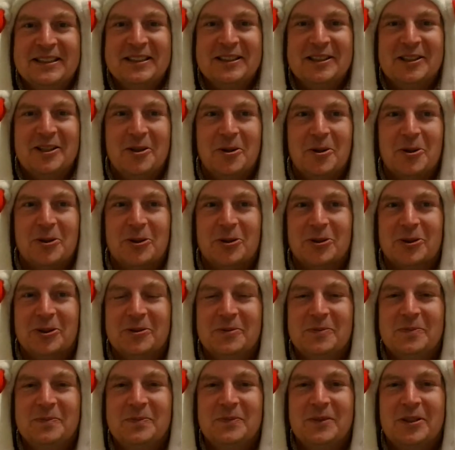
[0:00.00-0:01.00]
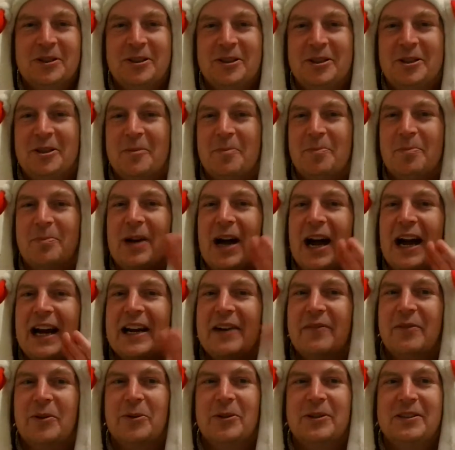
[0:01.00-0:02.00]
the usual goodbye,
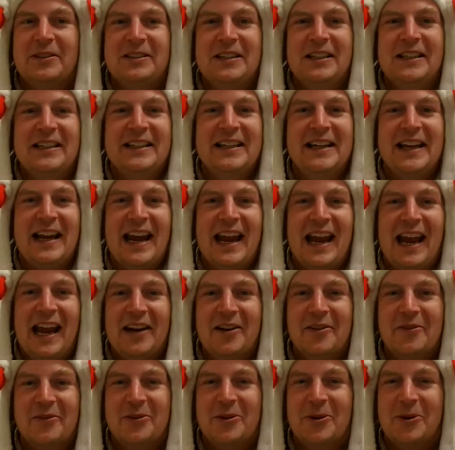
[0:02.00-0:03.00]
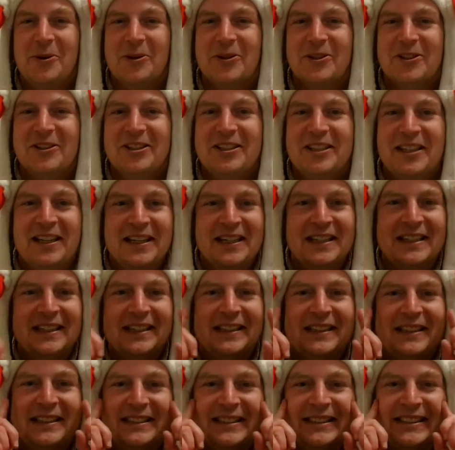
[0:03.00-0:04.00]
everyone. And of course,
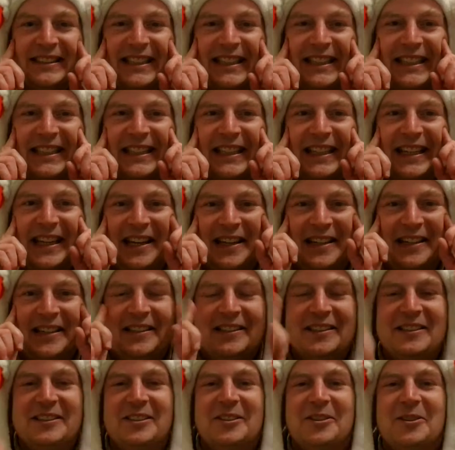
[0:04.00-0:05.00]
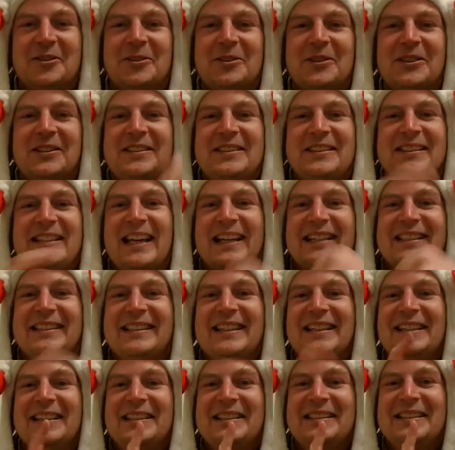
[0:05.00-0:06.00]
see you
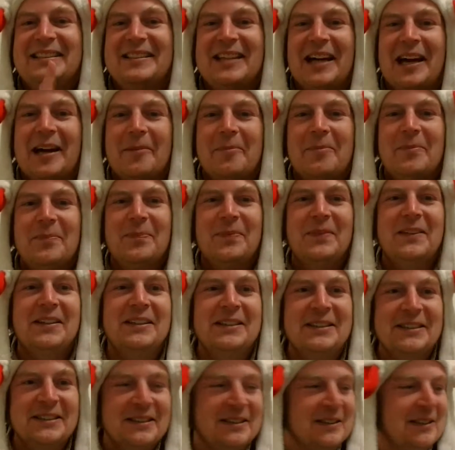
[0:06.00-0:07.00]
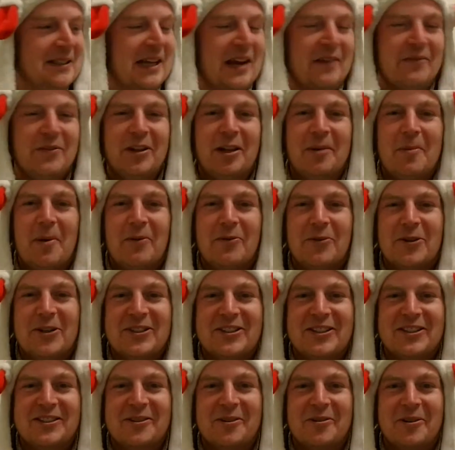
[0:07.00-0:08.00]
next time. Yeah, I feel like my
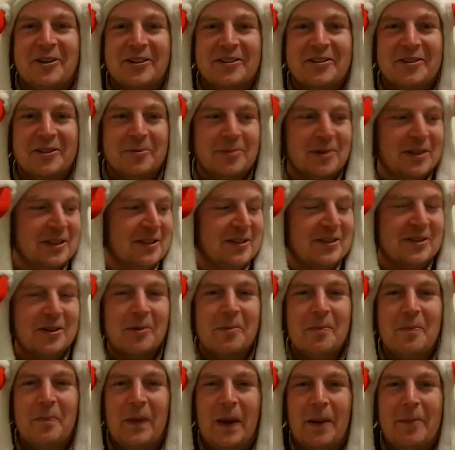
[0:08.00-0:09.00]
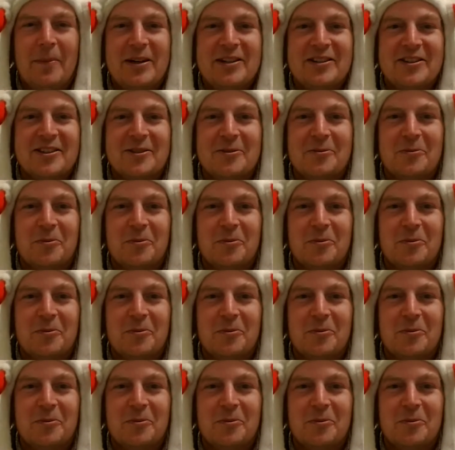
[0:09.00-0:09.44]
voice is going a little bit, so I might just